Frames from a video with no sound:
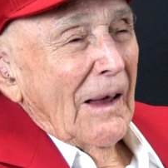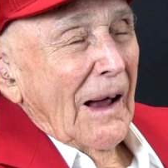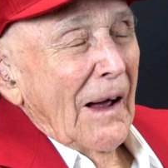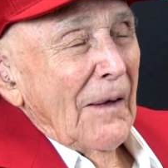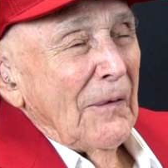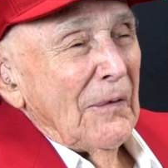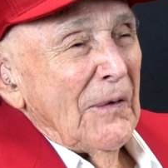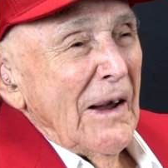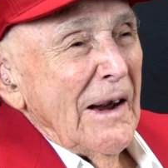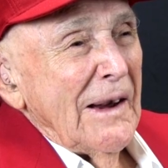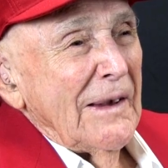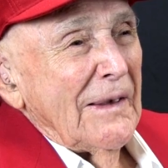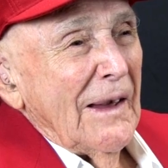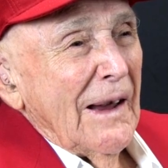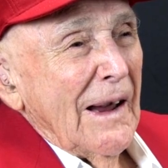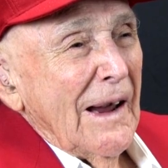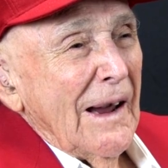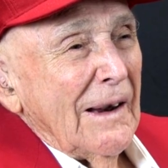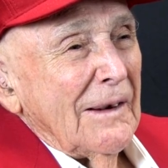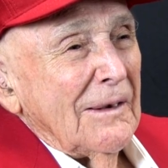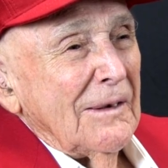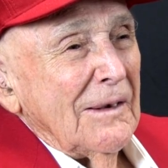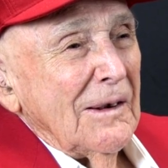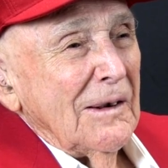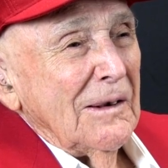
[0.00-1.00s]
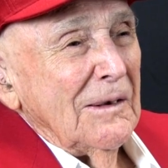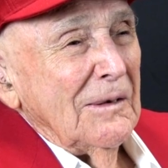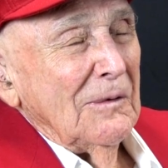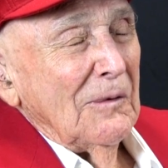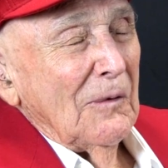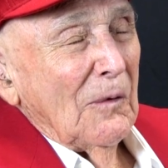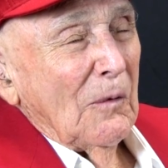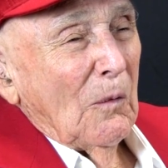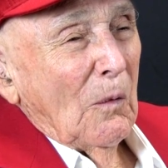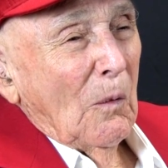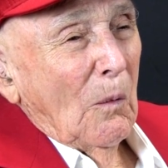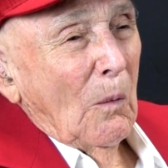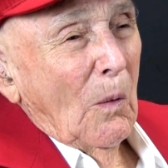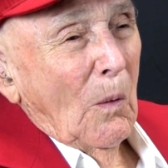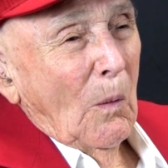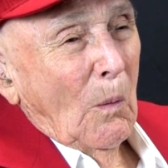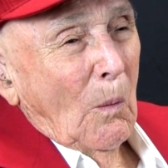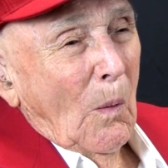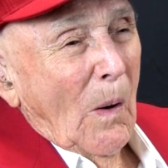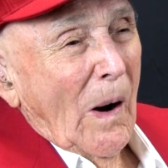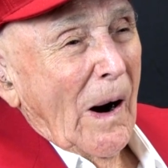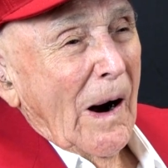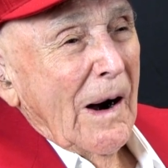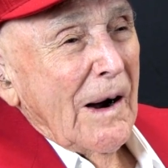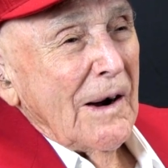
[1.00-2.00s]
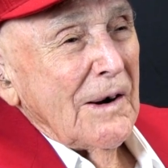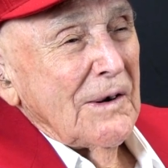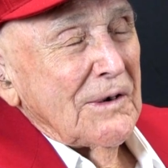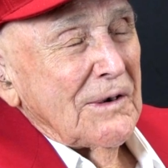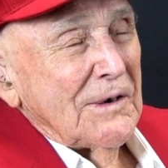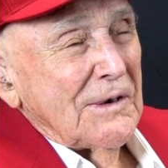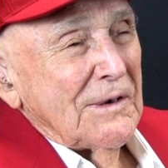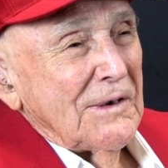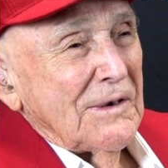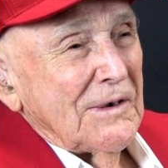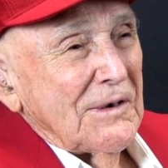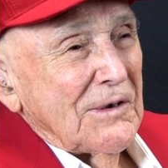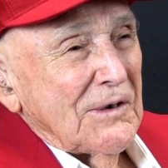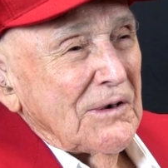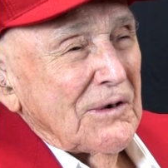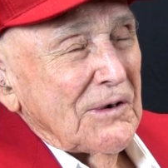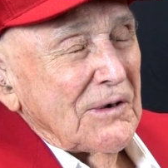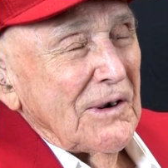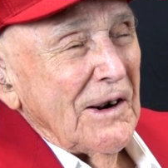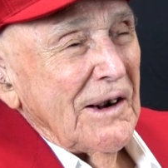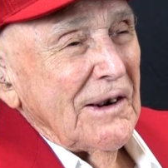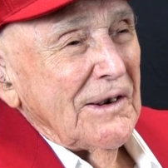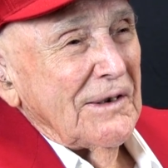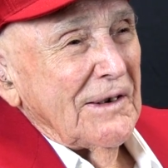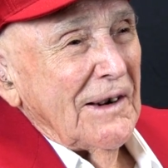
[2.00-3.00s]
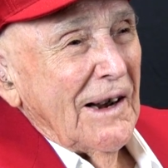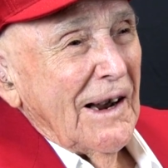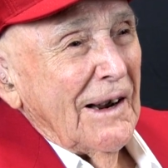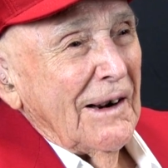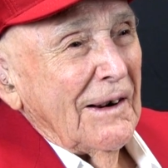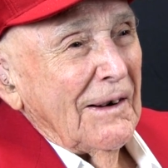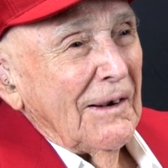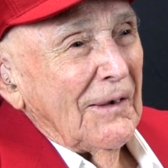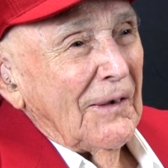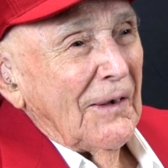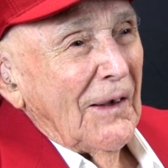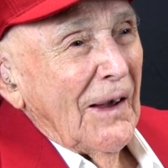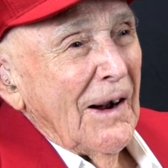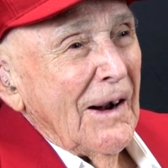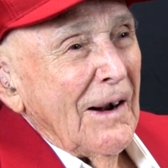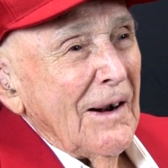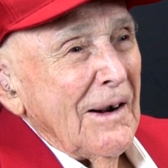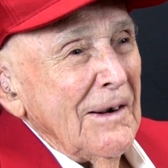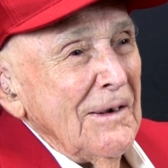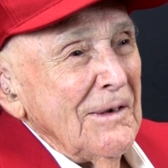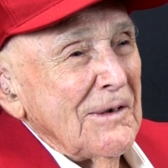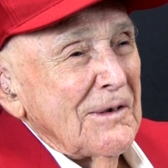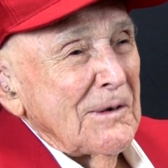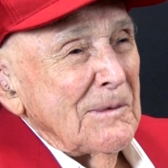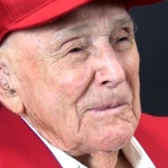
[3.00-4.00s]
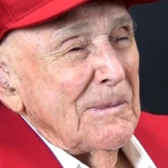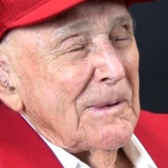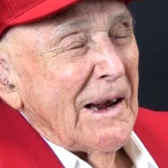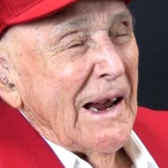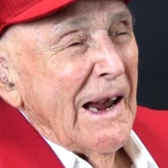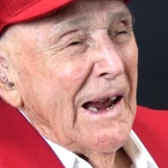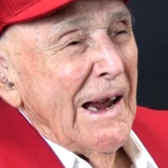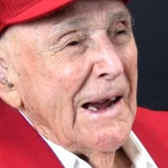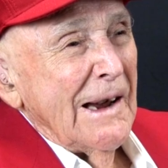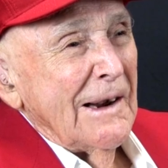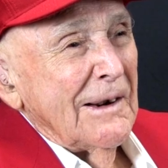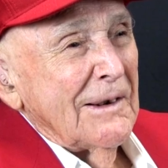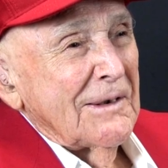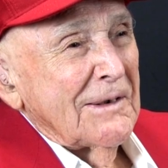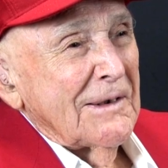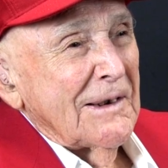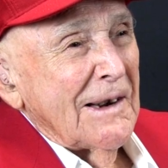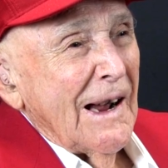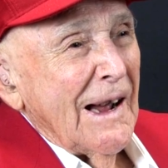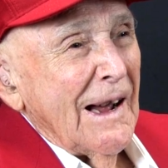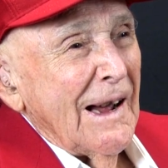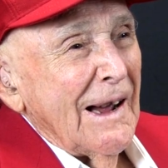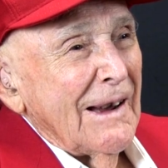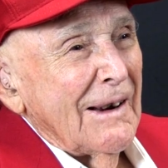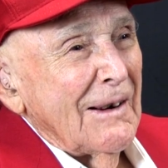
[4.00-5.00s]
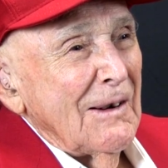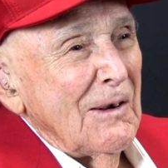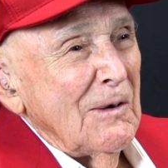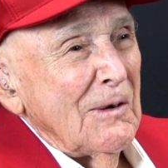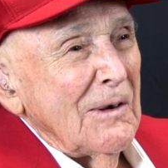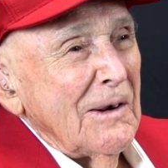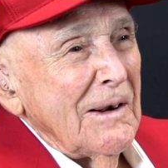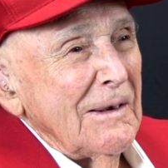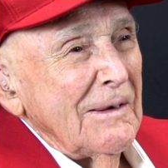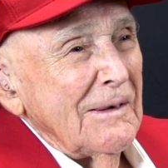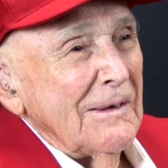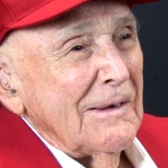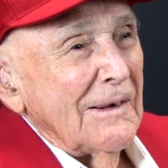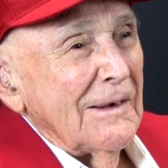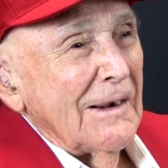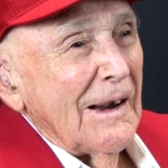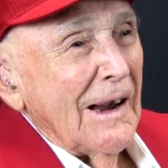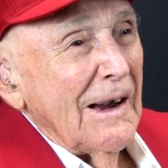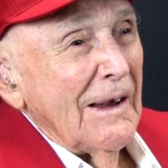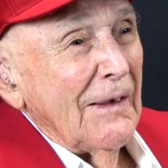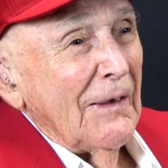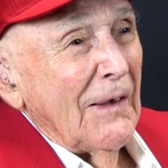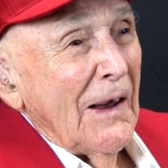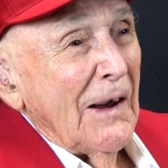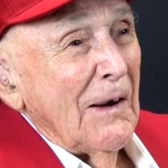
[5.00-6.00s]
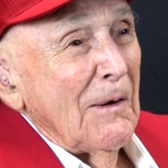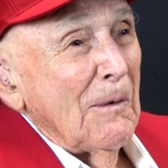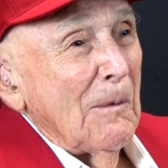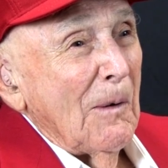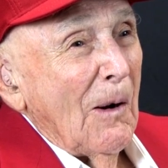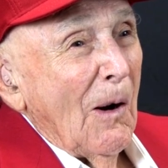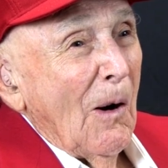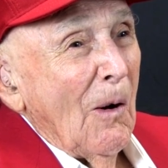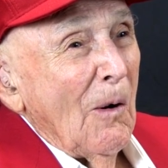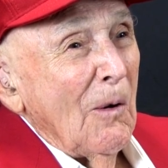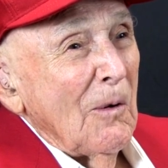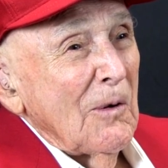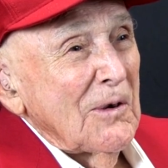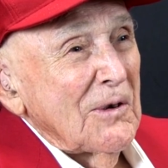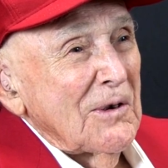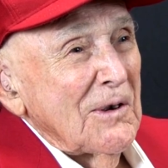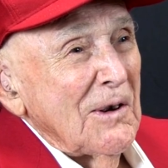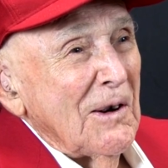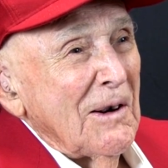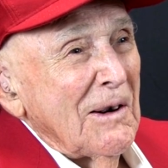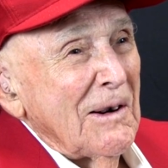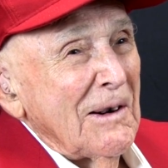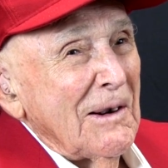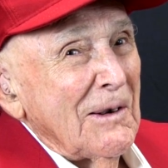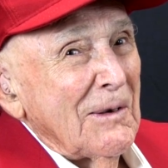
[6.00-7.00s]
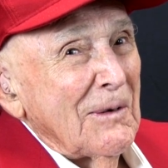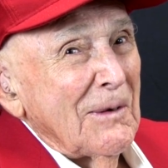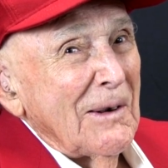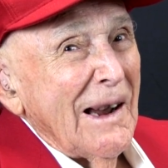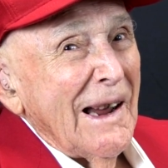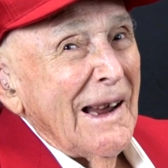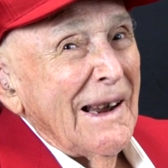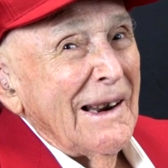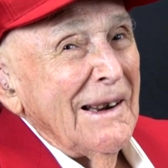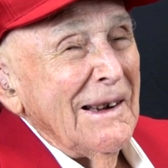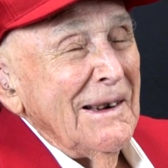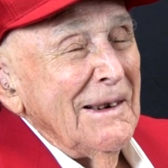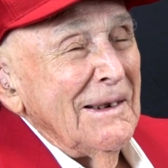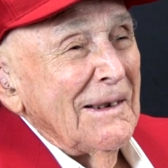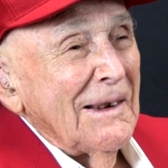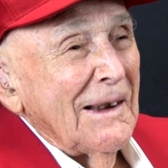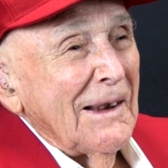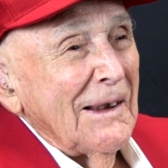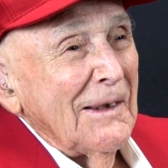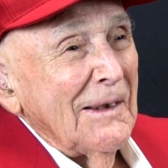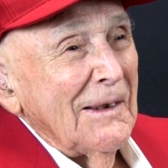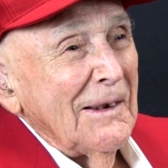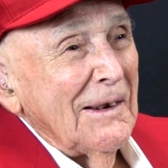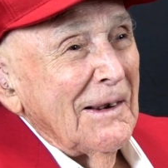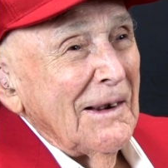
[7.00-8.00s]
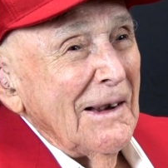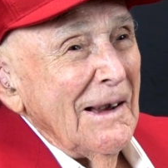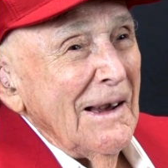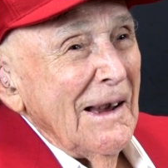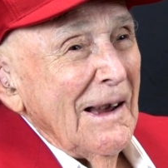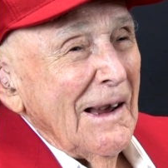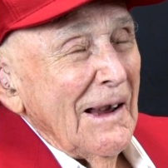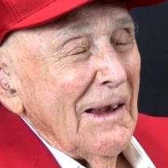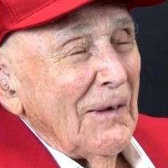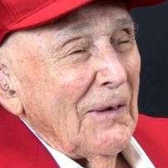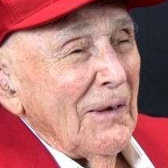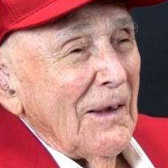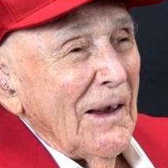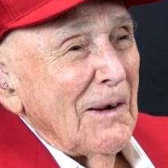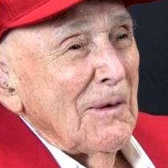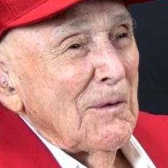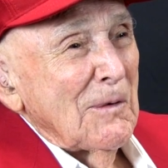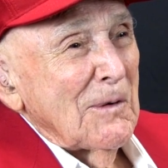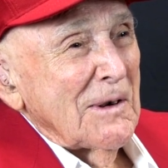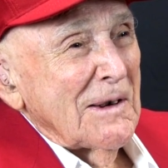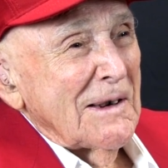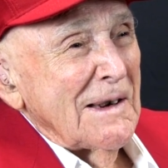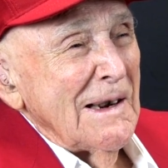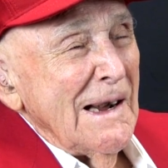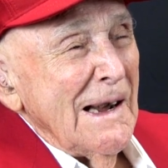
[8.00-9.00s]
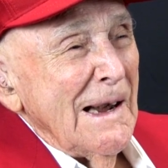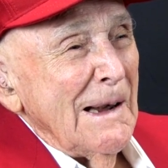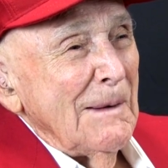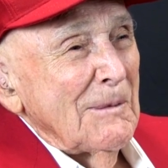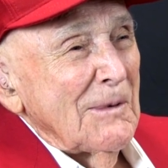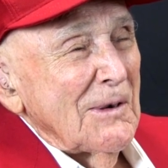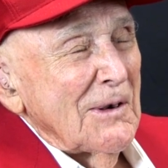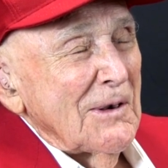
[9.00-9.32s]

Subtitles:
I think they had the wires stretched out of there and some cans tied on it, and they all started rattling. There was time to